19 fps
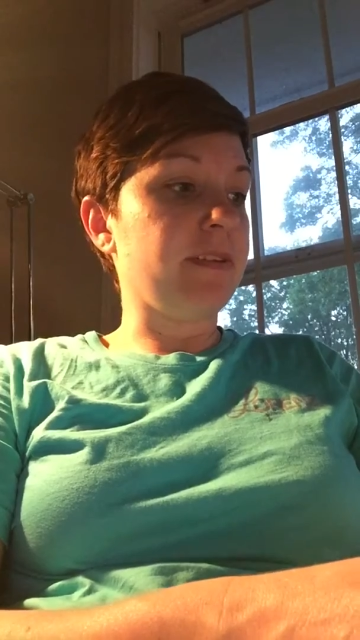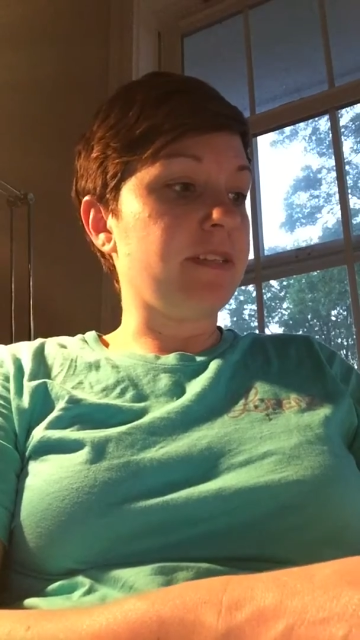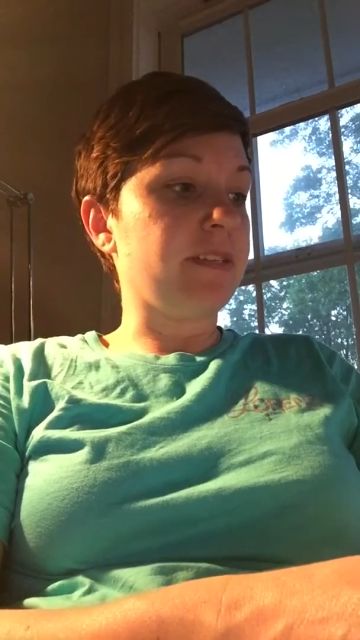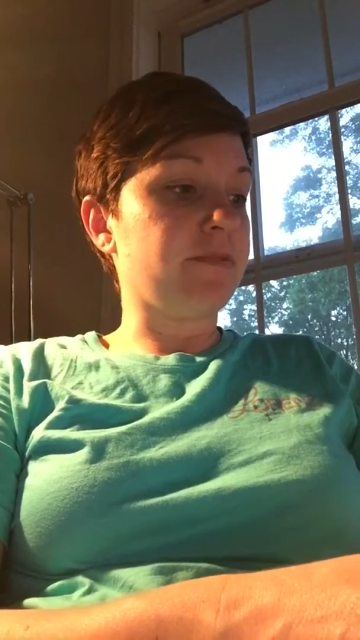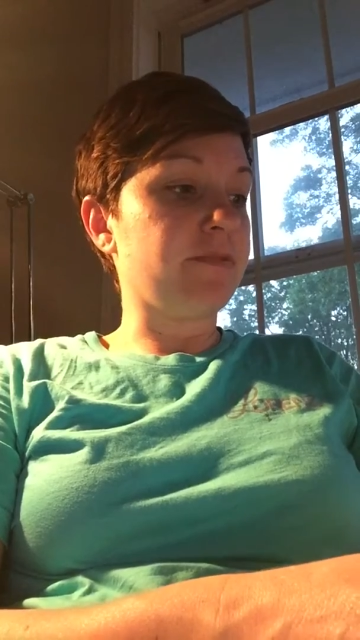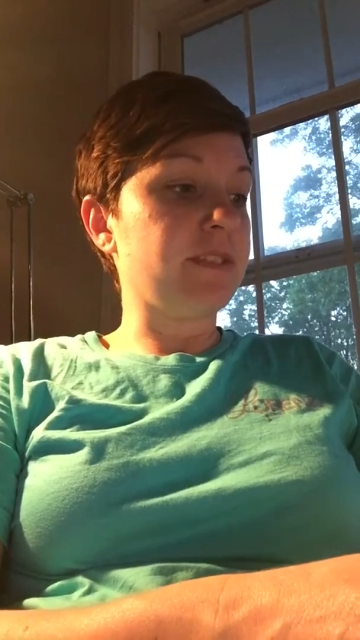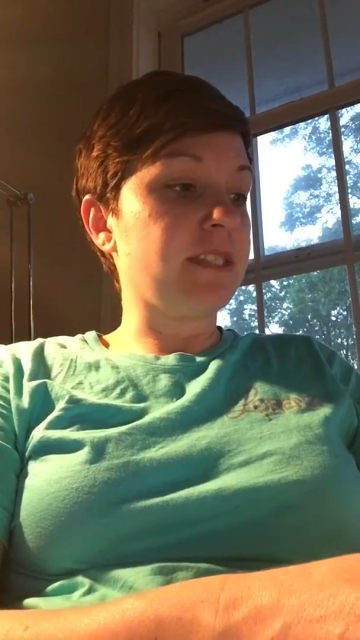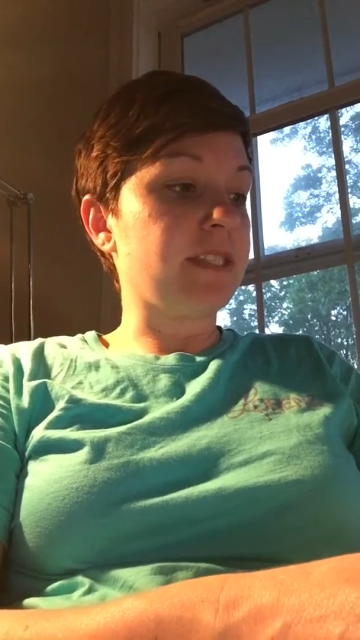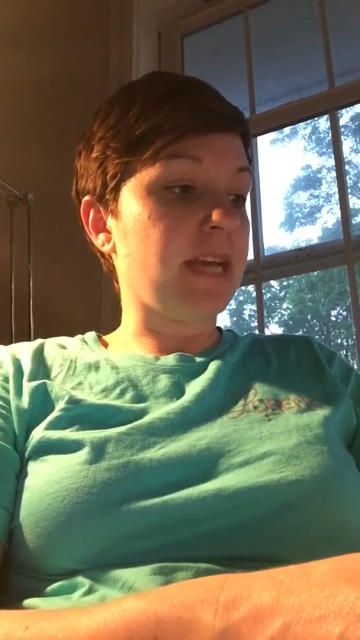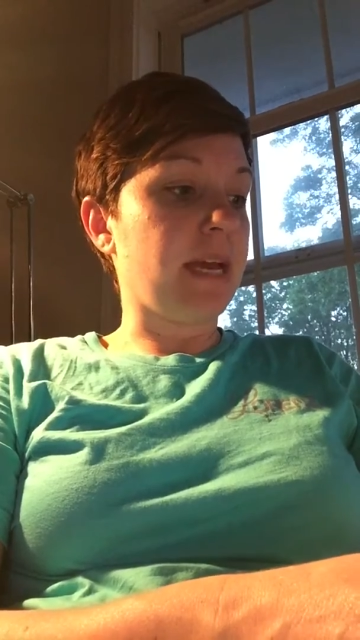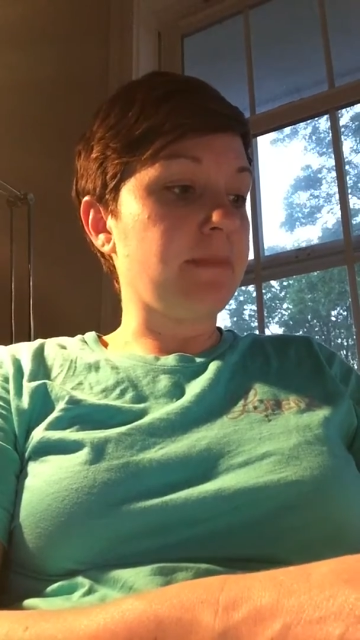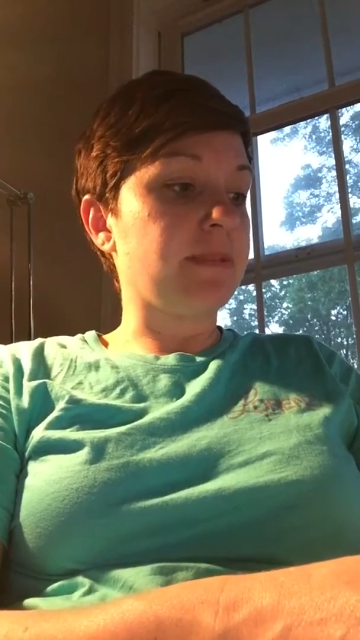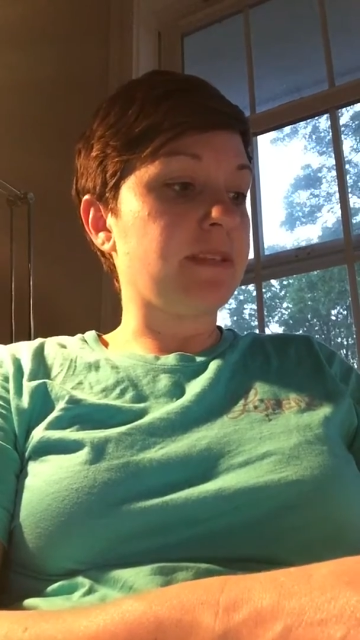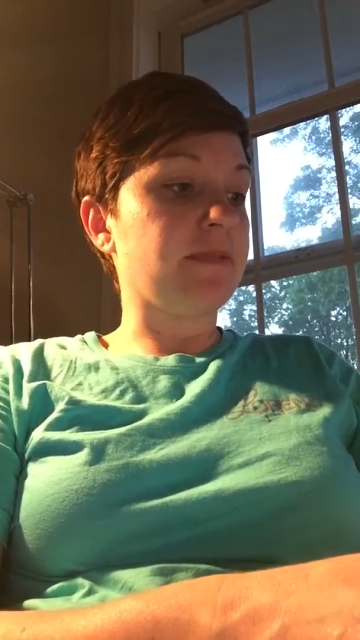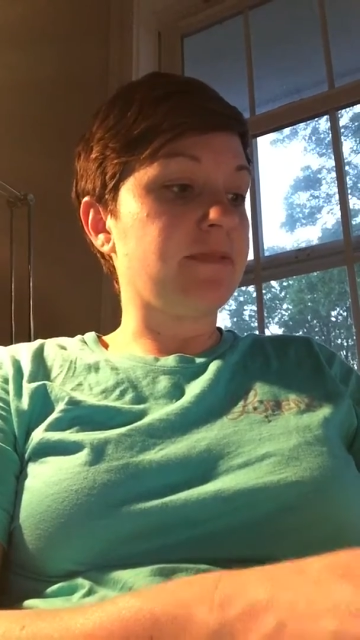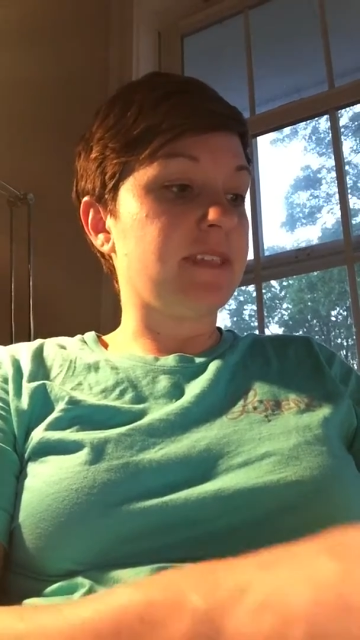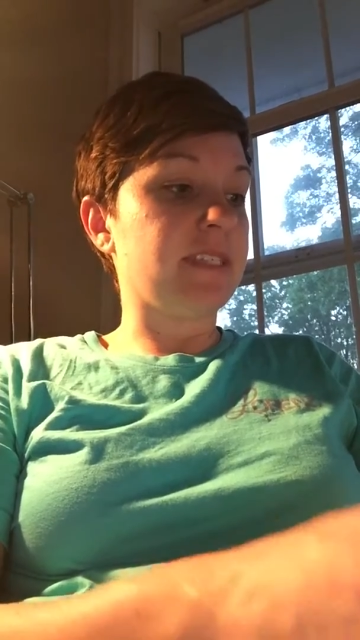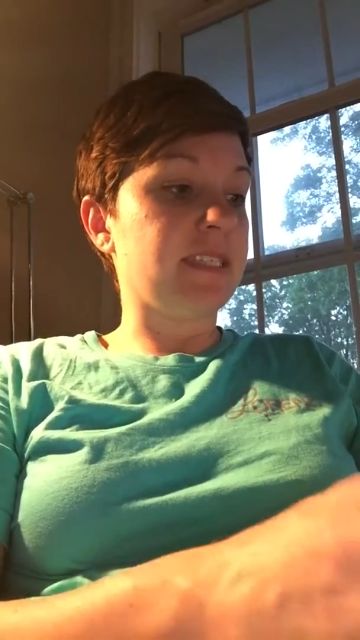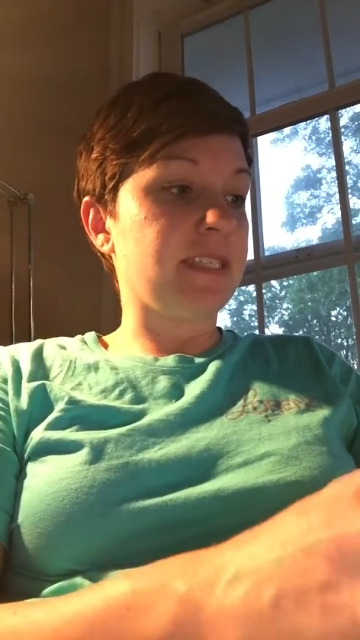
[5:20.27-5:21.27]
different types
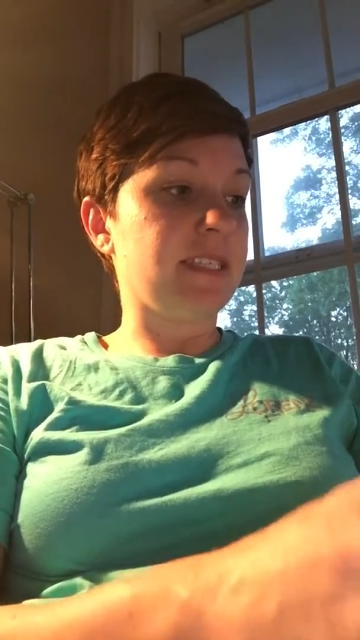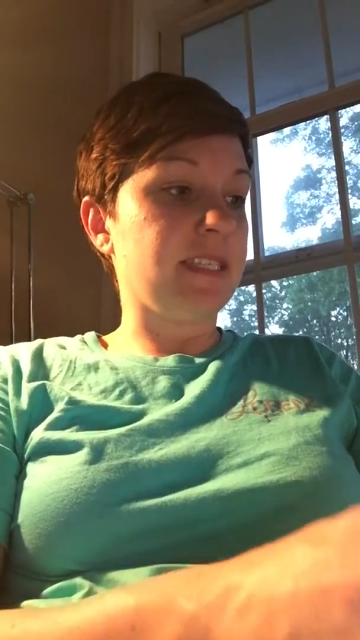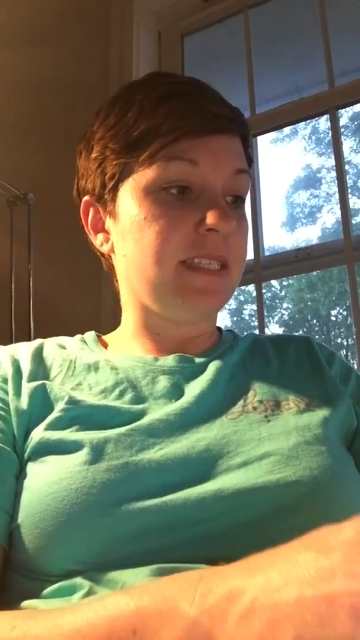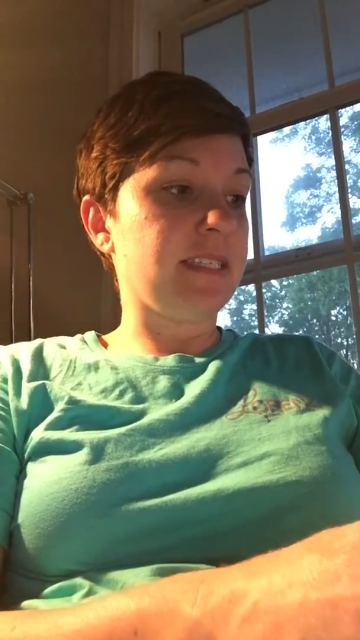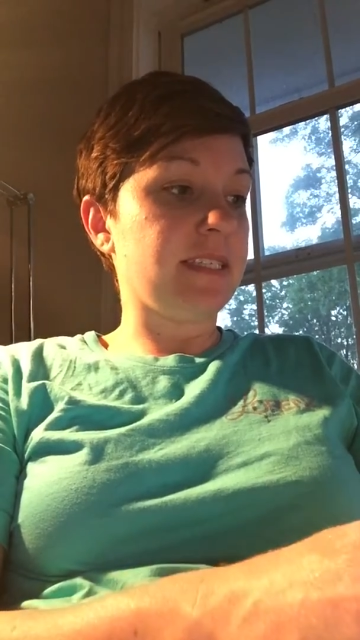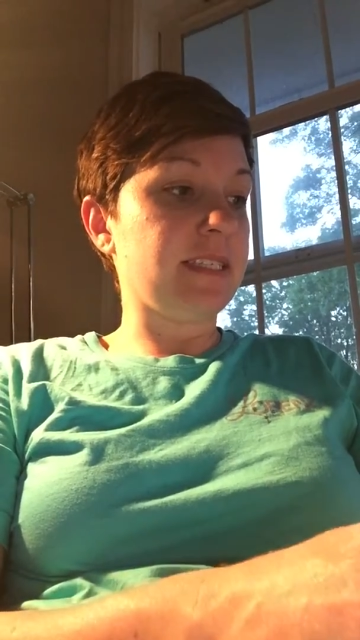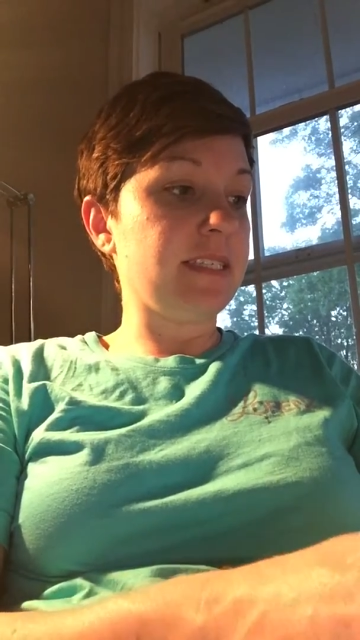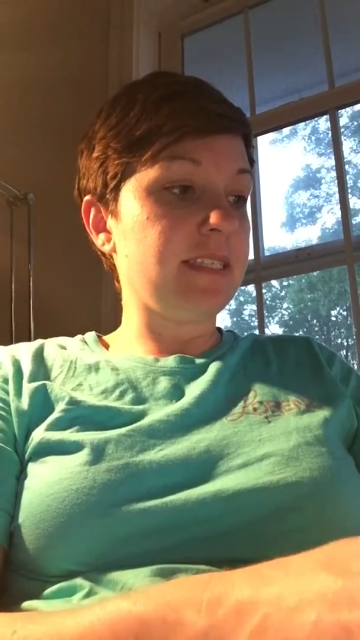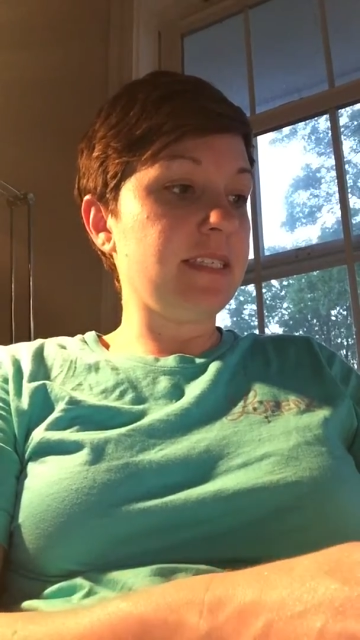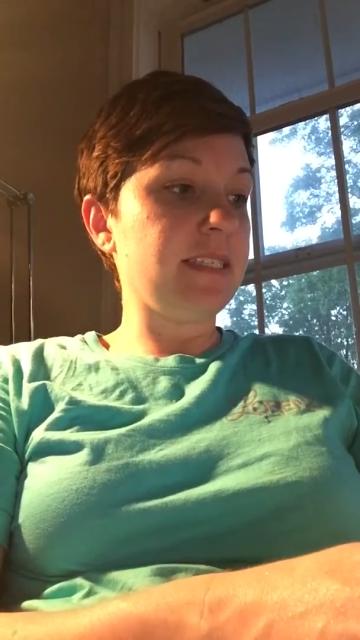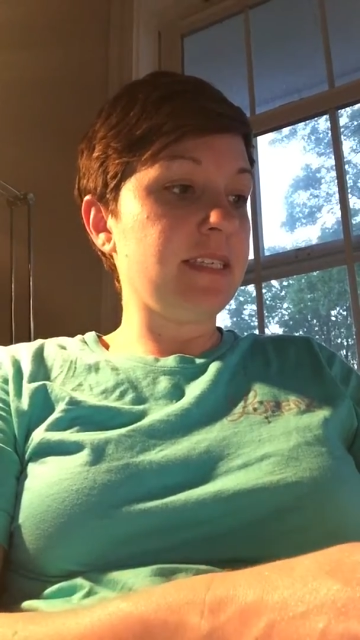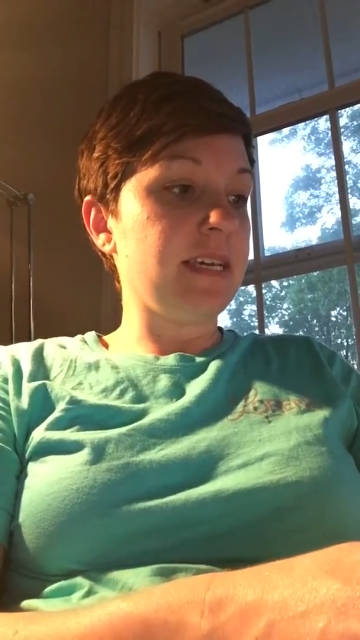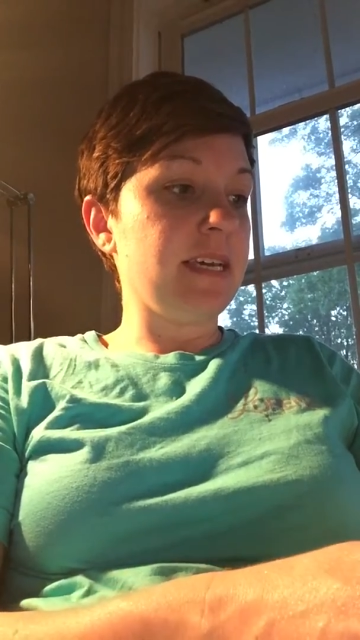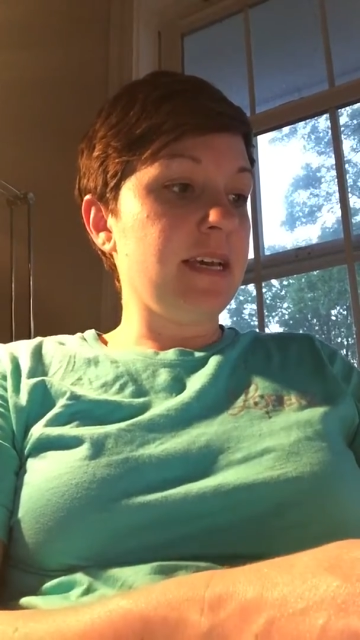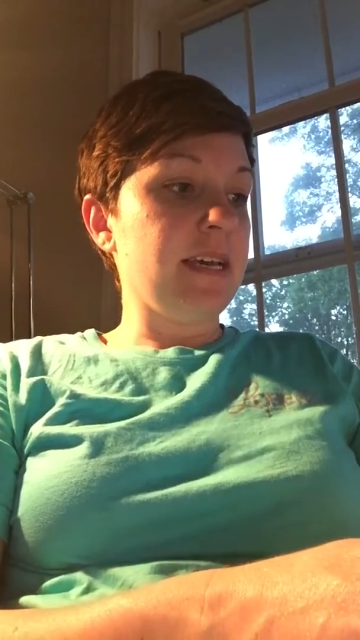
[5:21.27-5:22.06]
of diseases,